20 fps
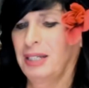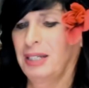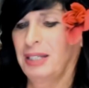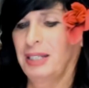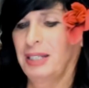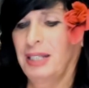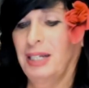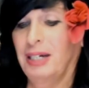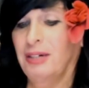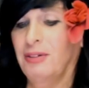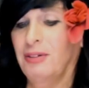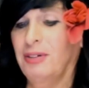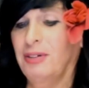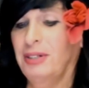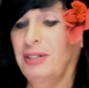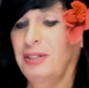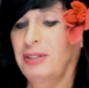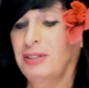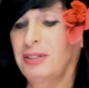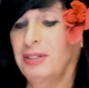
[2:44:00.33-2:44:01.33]
There
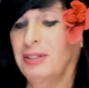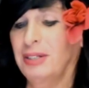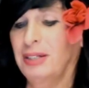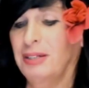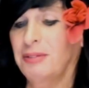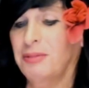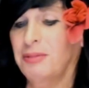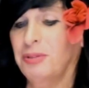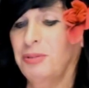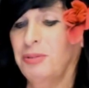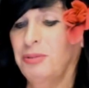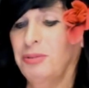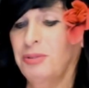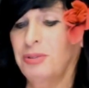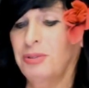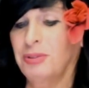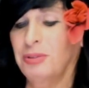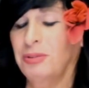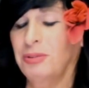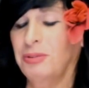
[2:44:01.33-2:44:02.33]
is a
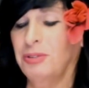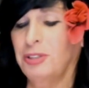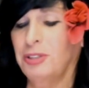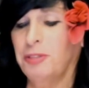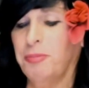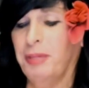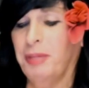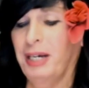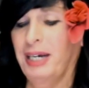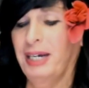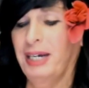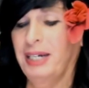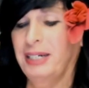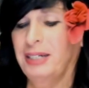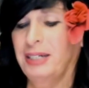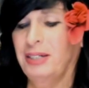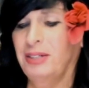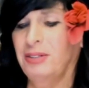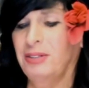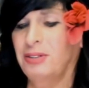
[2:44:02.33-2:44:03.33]
deuce in
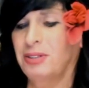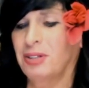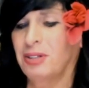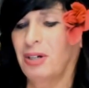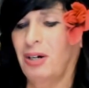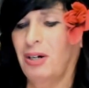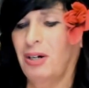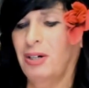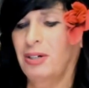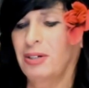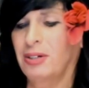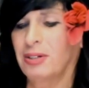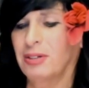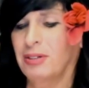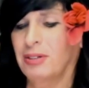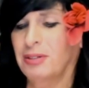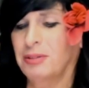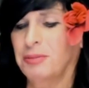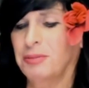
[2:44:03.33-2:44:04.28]
Spanish Harlem.